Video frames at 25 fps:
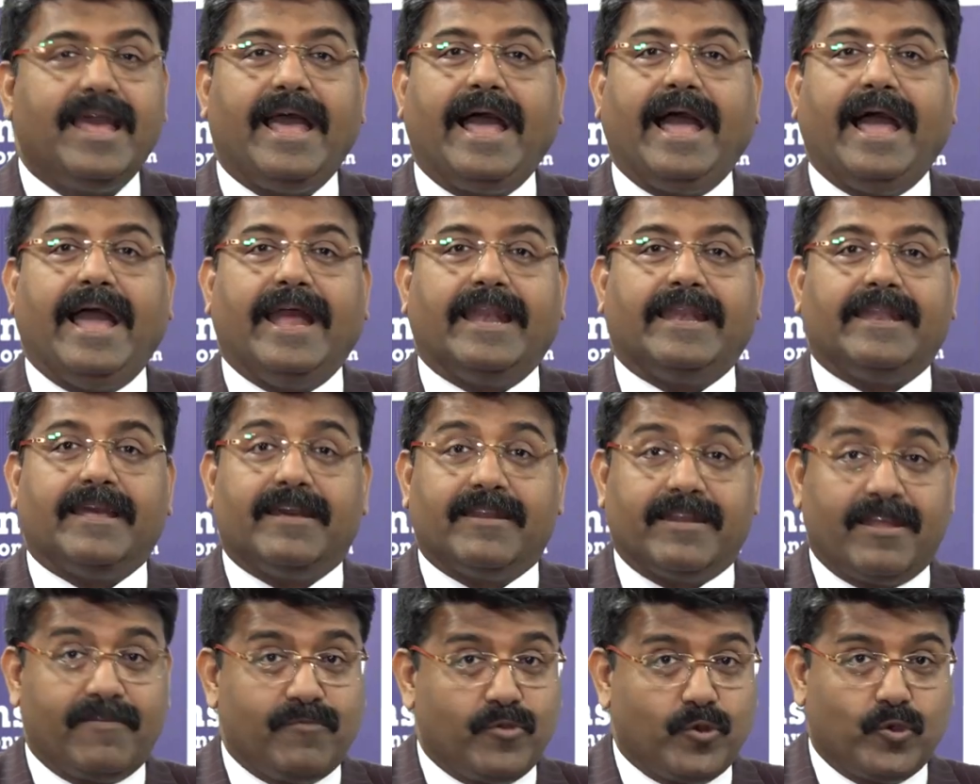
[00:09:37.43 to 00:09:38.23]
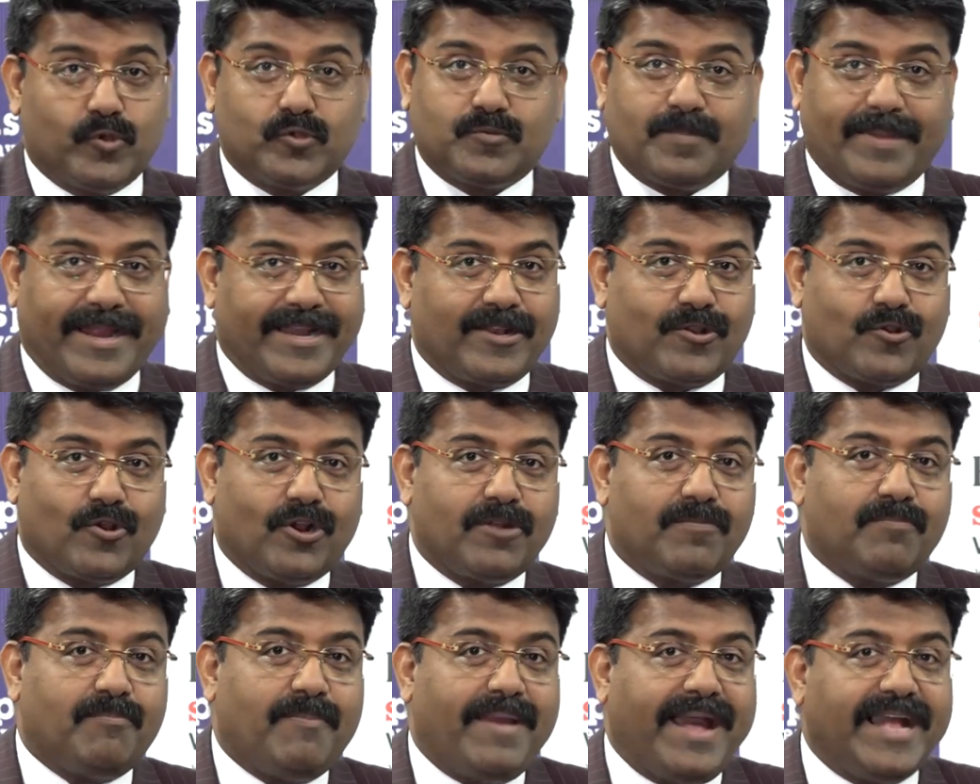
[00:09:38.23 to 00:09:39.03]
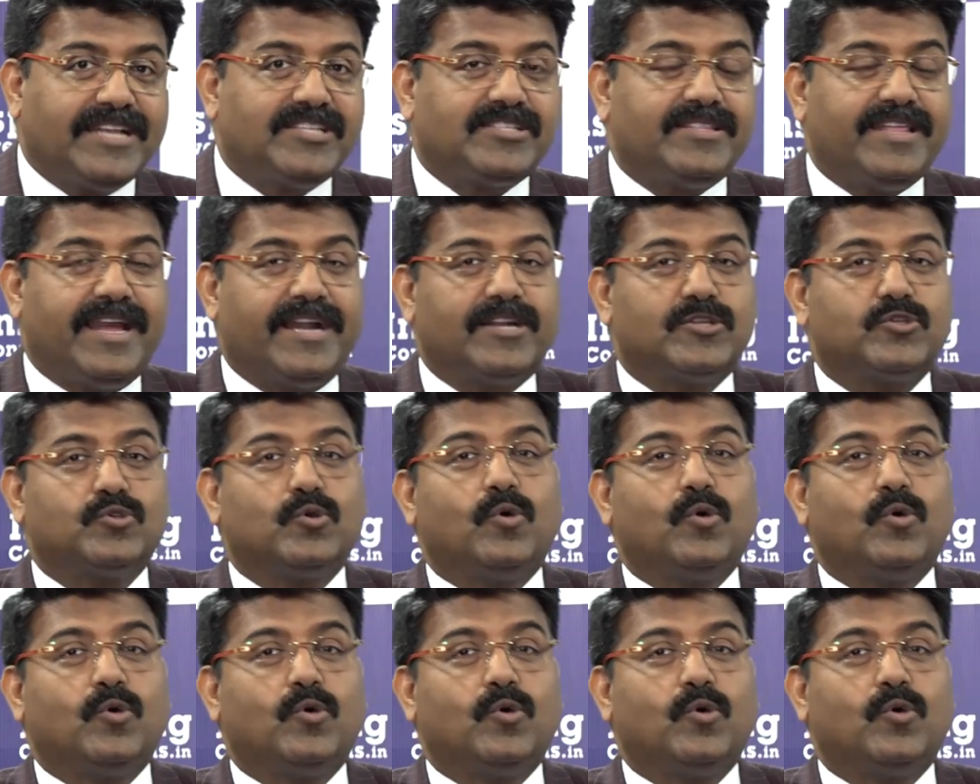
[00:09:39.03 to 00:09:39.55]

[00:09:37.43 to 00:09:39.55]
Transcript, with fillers: and revenues might not match that.